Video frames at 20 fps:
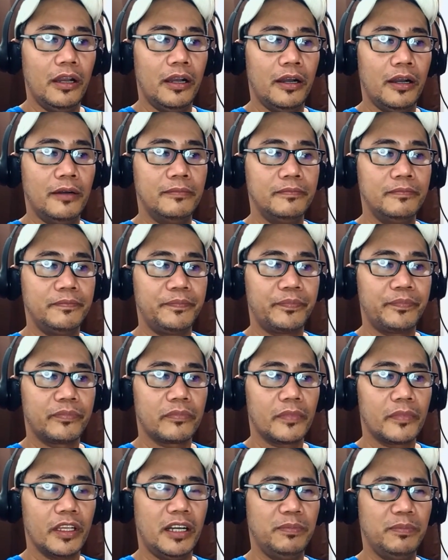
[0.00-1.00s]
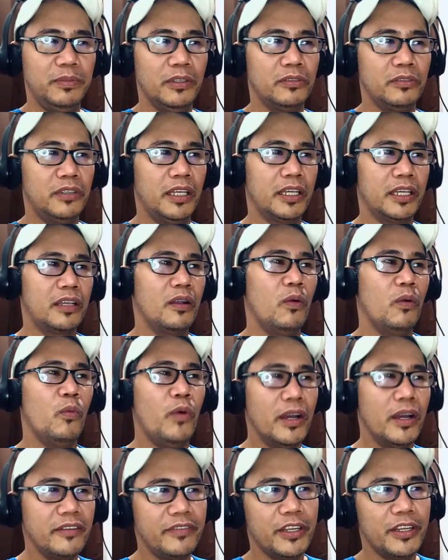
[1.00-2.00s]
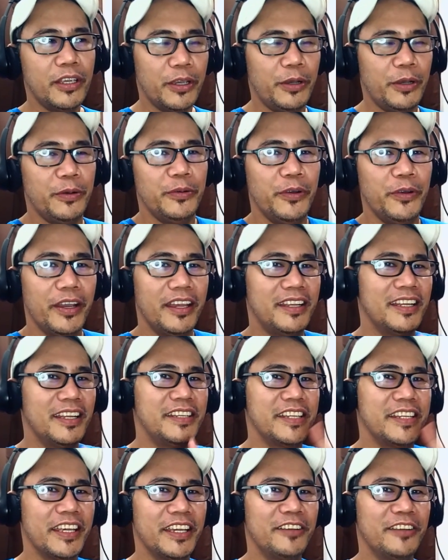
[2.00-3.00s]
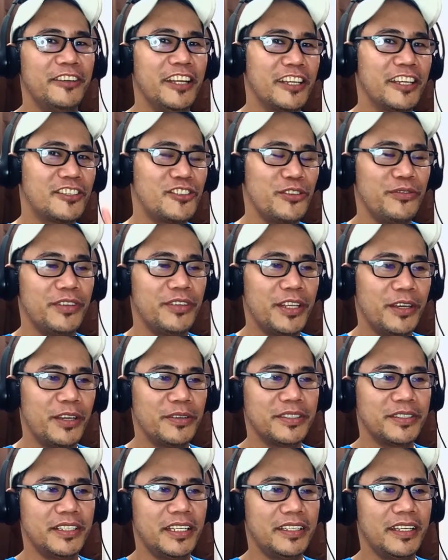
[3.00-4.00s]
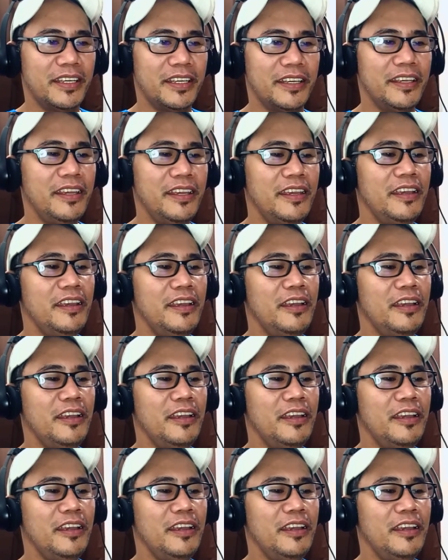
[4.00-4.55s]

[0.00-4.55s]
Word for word: um, upload like one video in a day or like two videos in a day.